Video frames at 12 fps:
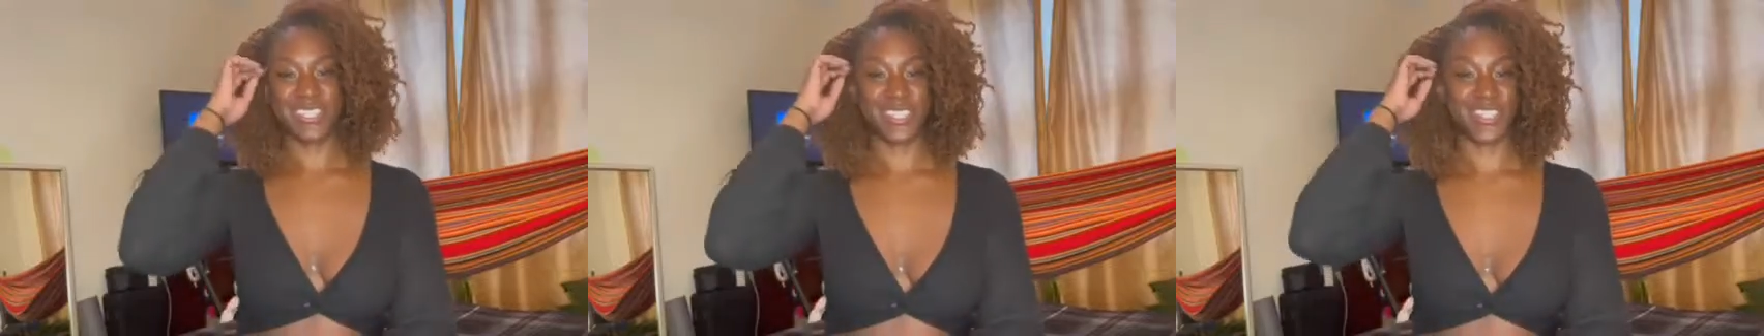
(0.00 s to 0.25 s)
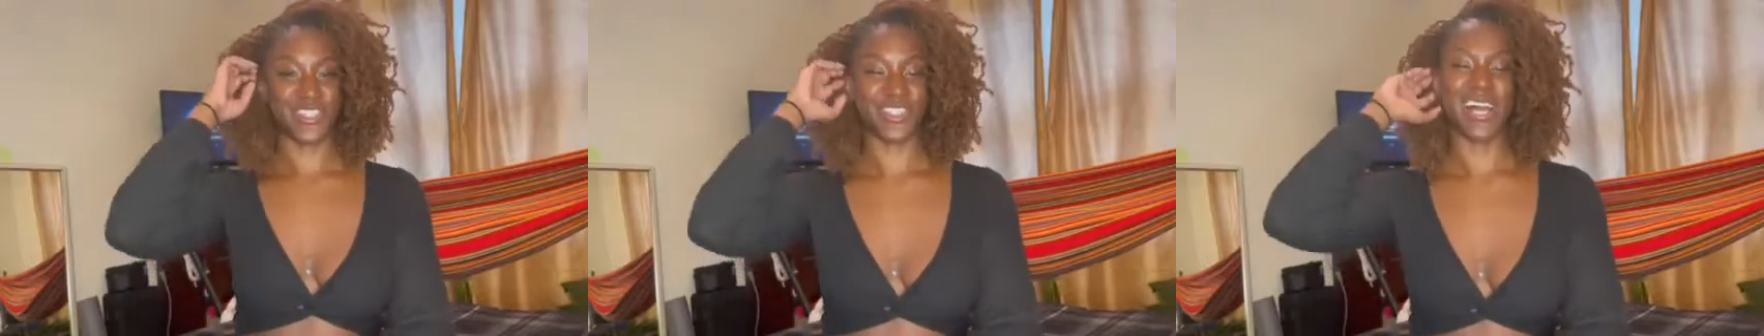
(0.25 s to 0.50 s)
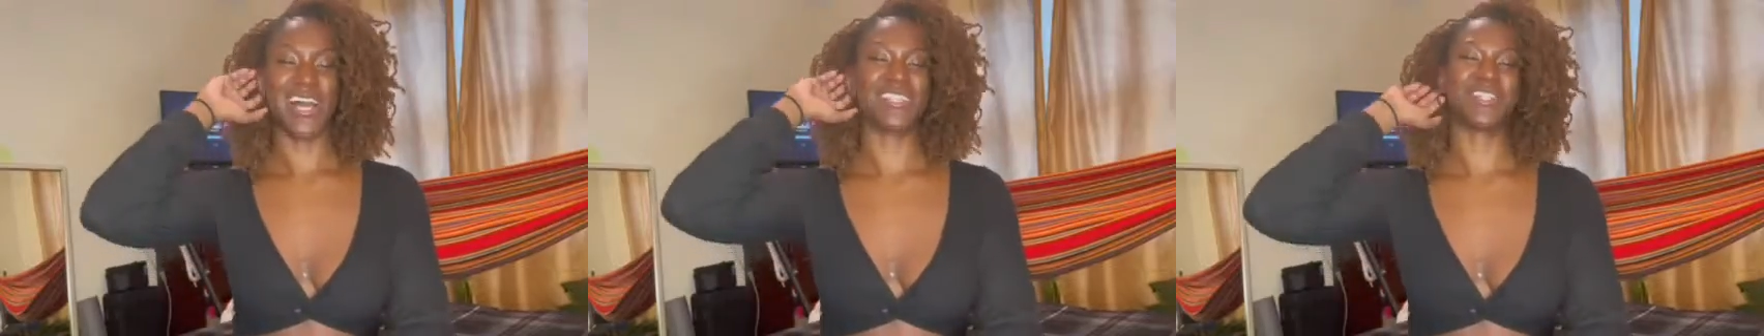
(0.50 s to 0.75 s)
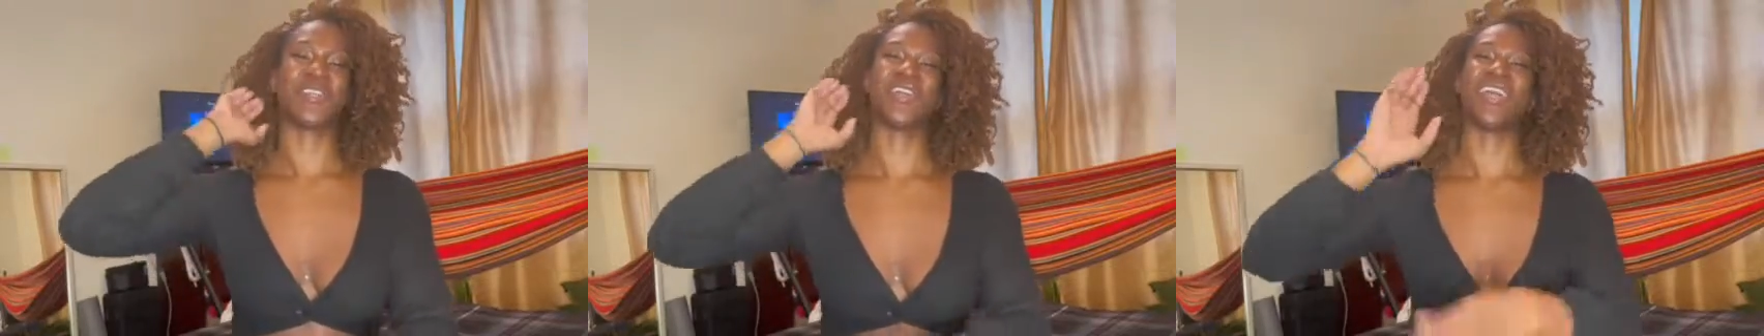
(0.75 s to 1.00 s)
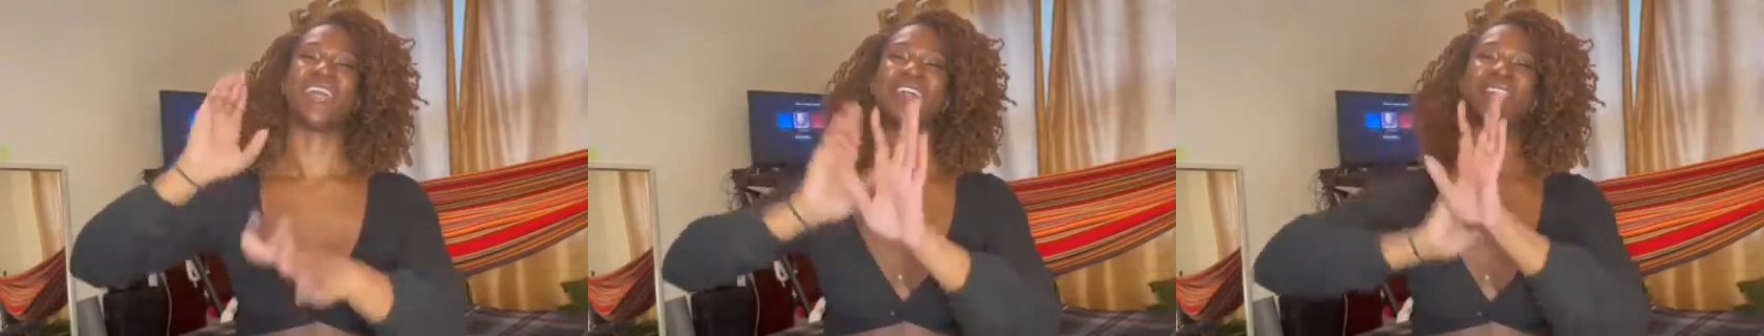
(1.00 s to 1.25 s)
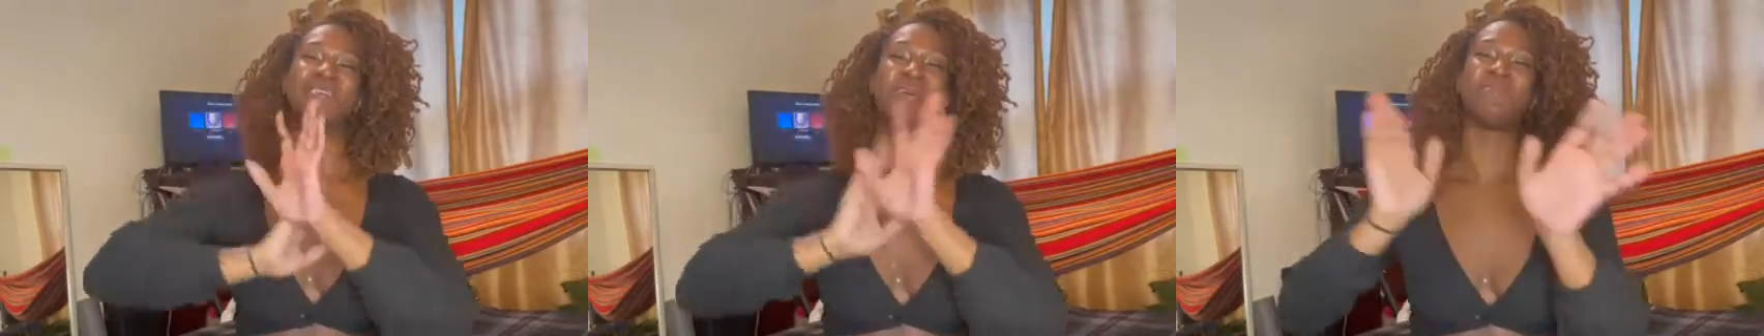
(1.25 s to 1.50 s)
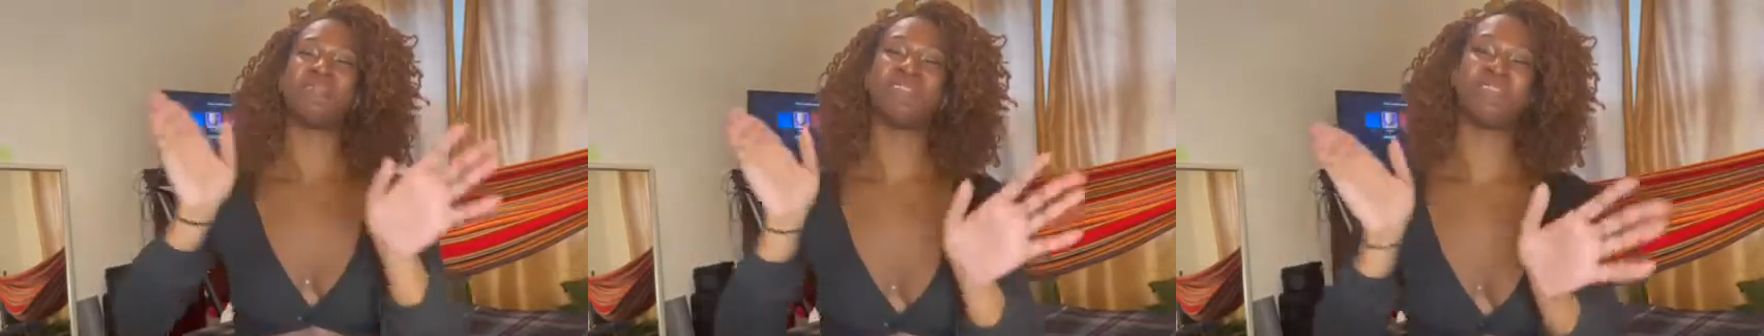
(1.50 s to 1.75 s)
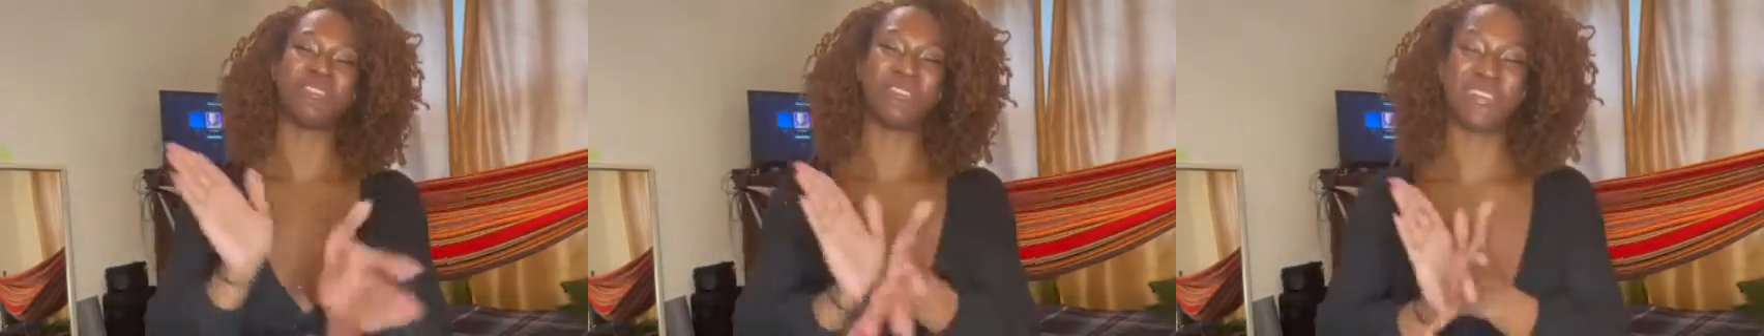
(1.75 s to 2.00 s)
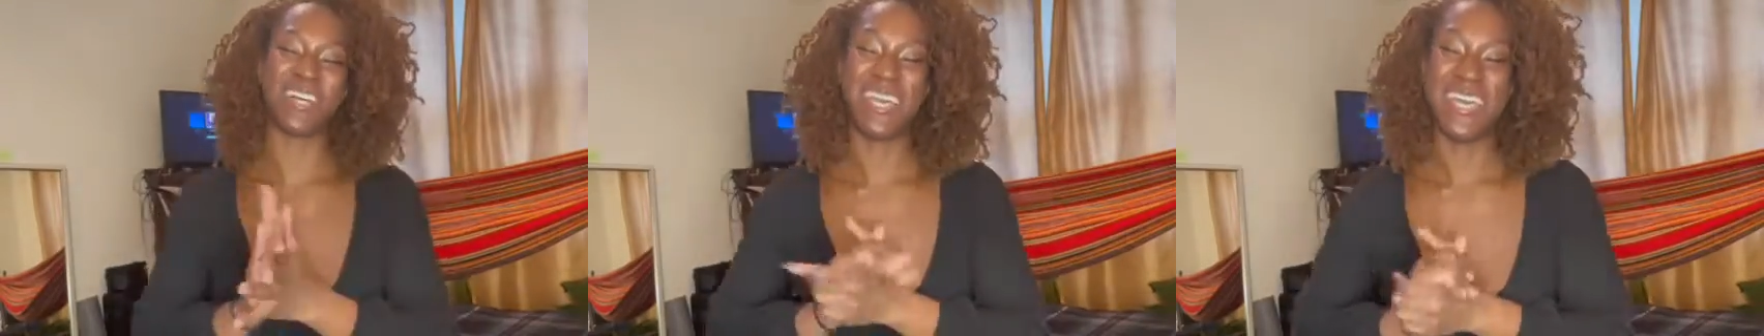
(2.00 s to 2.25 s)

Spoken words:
sister locks and her hair is so beautiful,